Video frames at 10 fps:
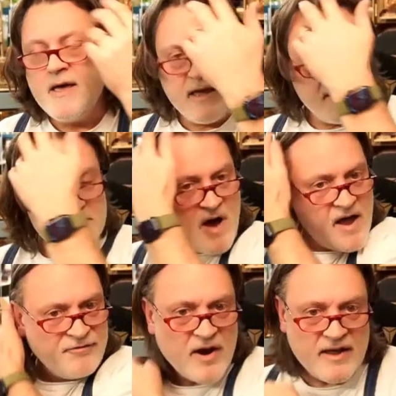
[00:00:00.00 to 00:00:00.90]
in
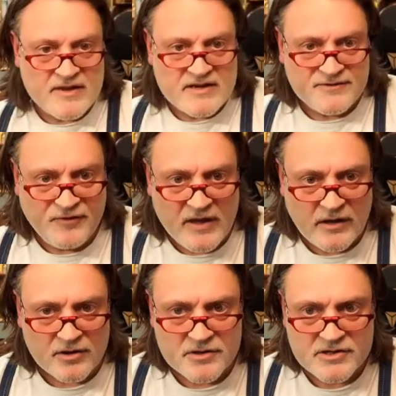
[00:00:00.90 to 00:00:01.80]
modifying these
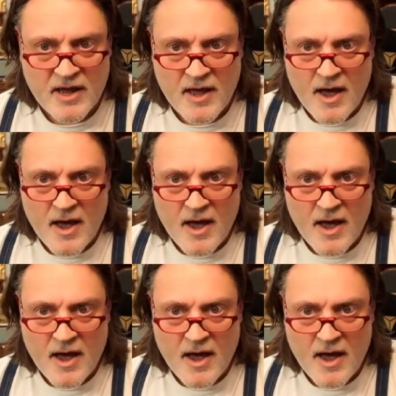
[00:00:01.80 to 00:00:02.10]
figures